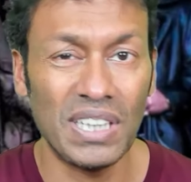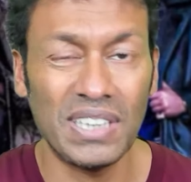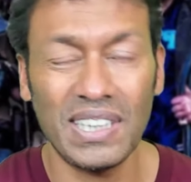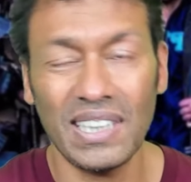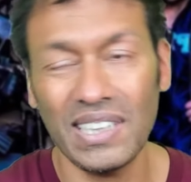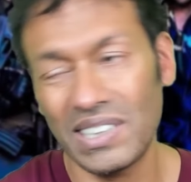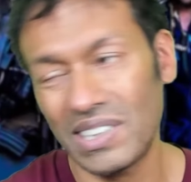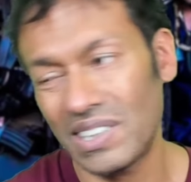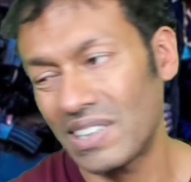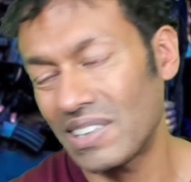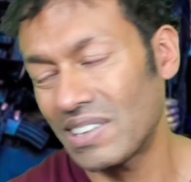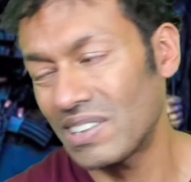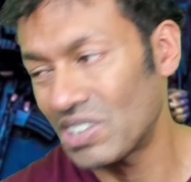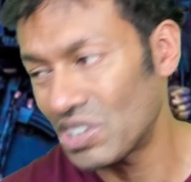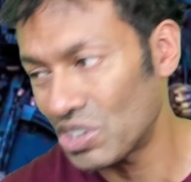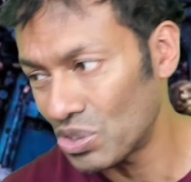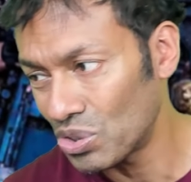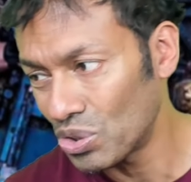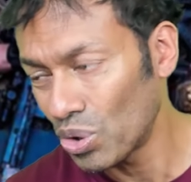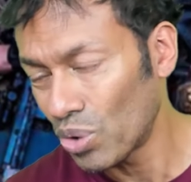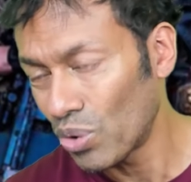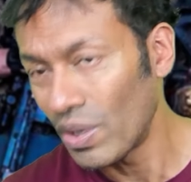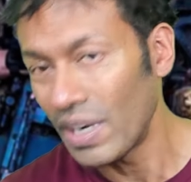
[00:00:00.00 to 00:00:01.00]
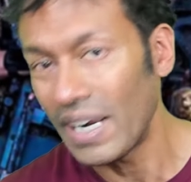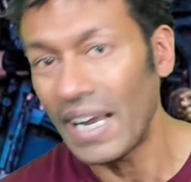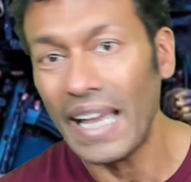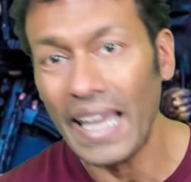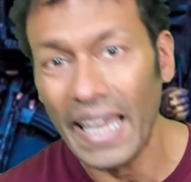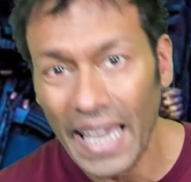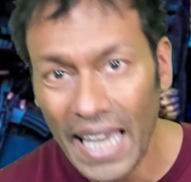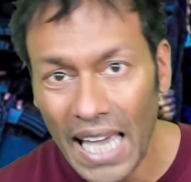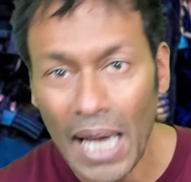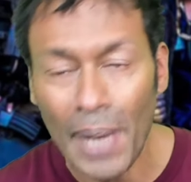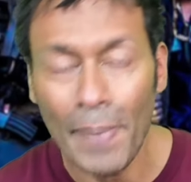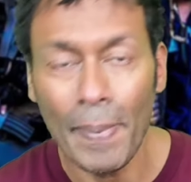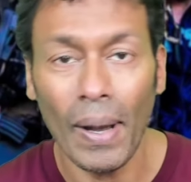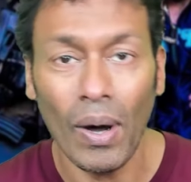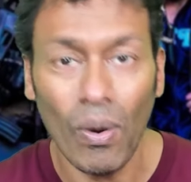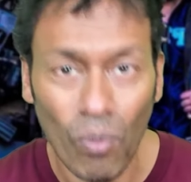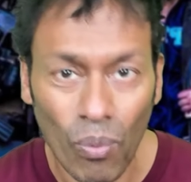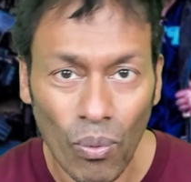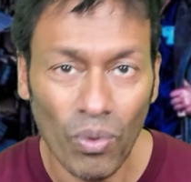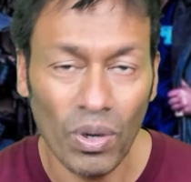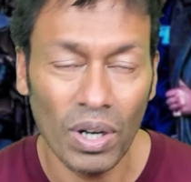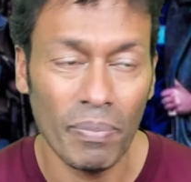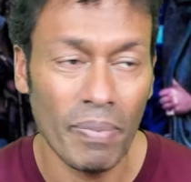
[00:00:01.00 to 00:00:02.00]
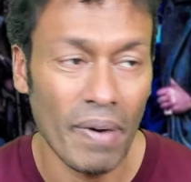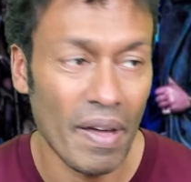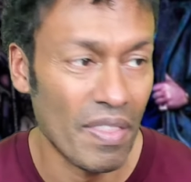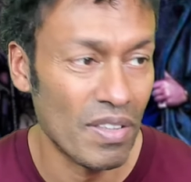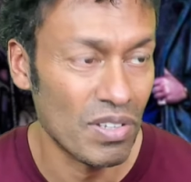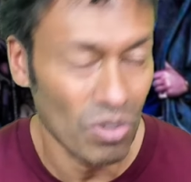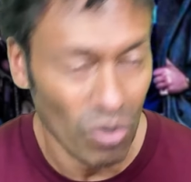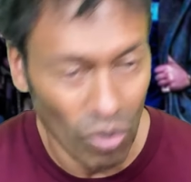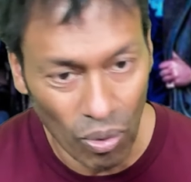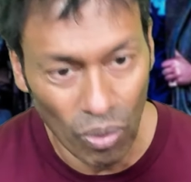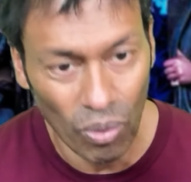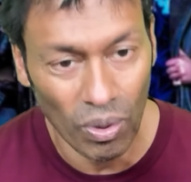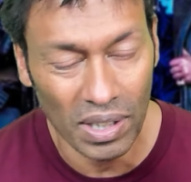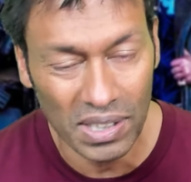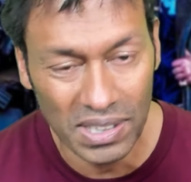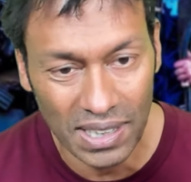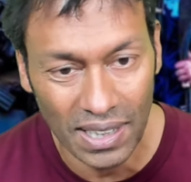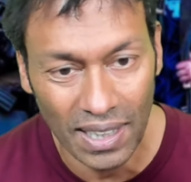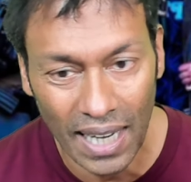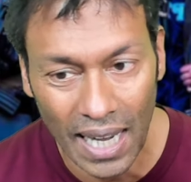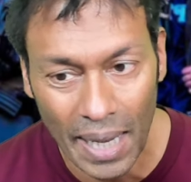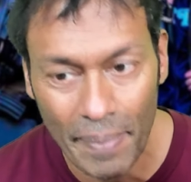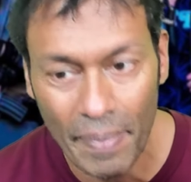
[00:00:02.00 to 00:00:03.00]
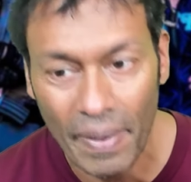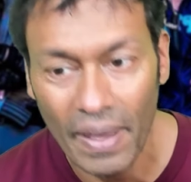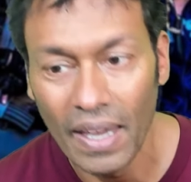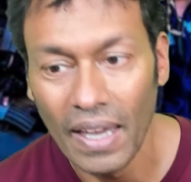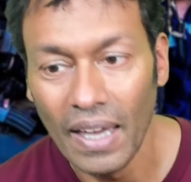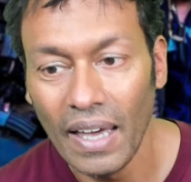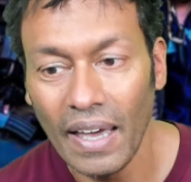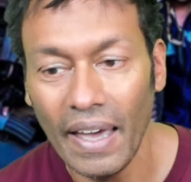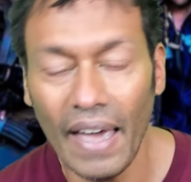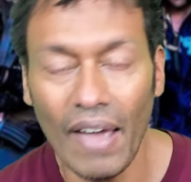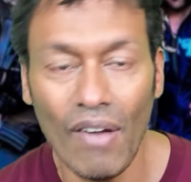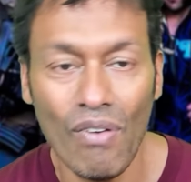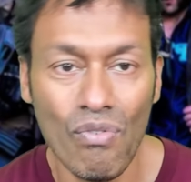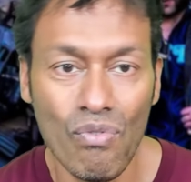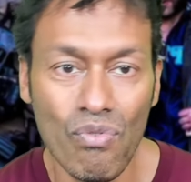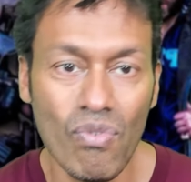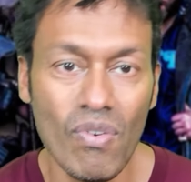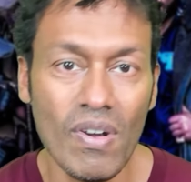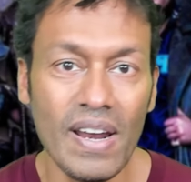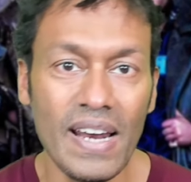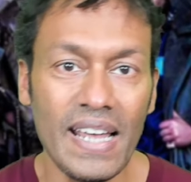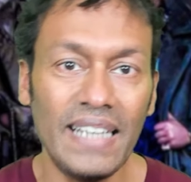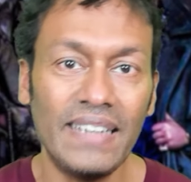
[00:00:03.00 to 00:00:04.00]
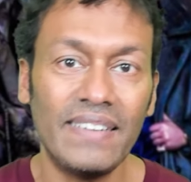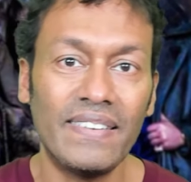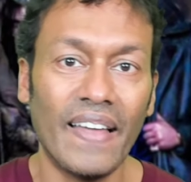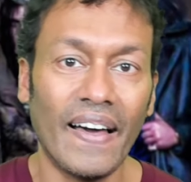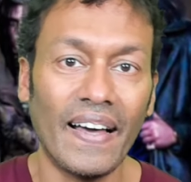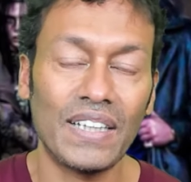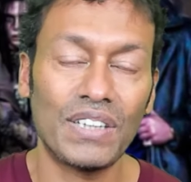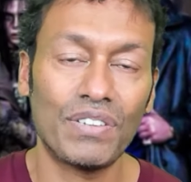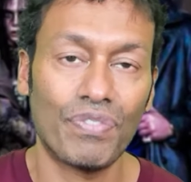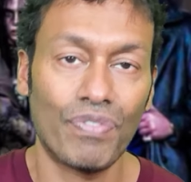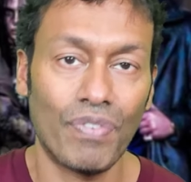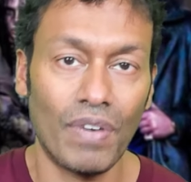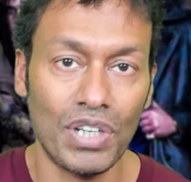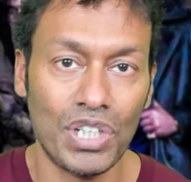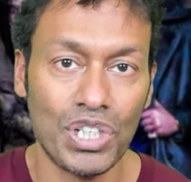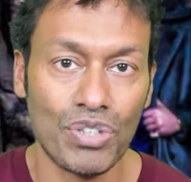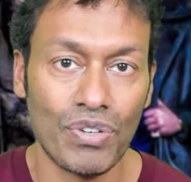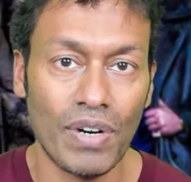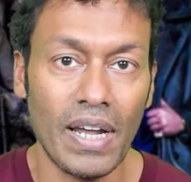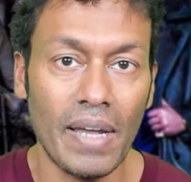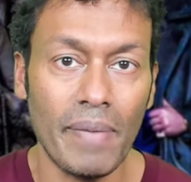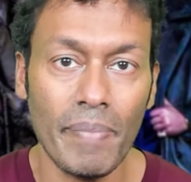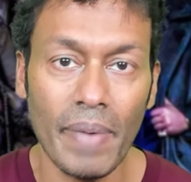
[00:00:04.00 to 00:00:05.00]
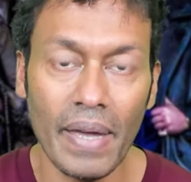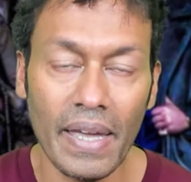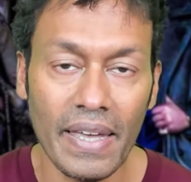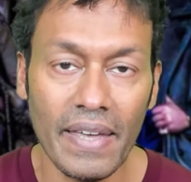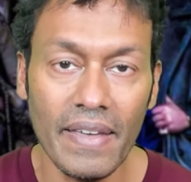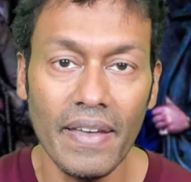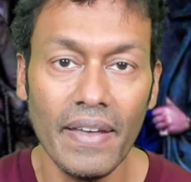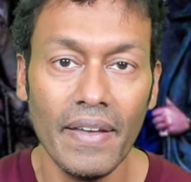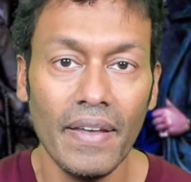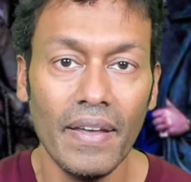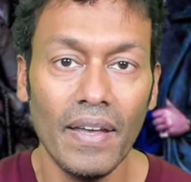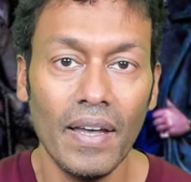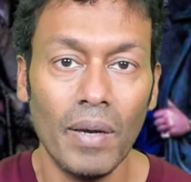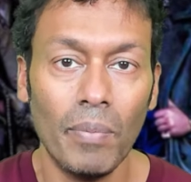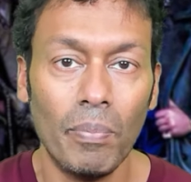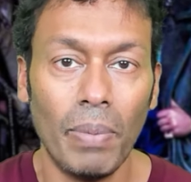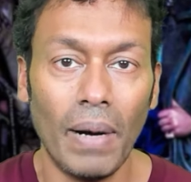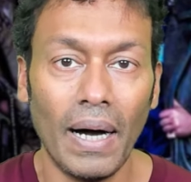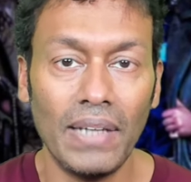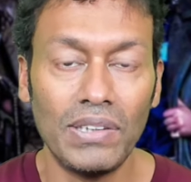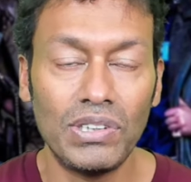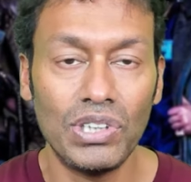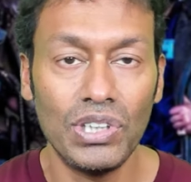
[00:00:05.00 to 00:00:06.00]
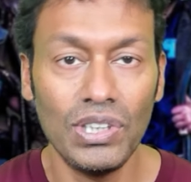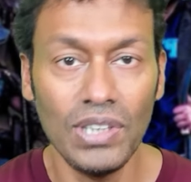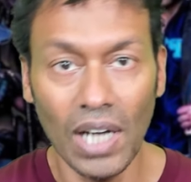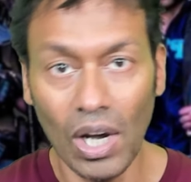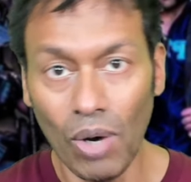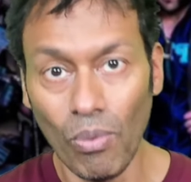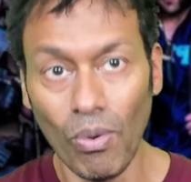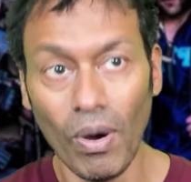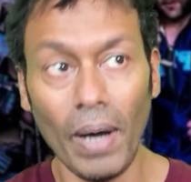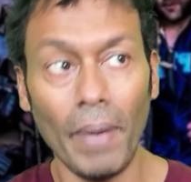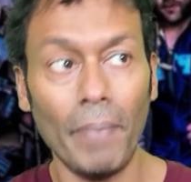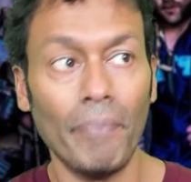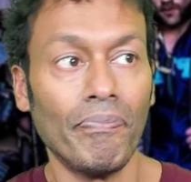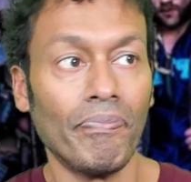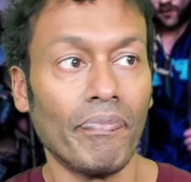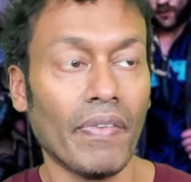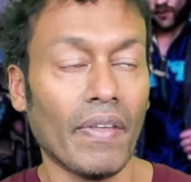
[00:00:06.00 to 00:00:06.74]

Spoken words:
a story I hear about Warner Brothers all the time. It really does frustrate me. But you know what?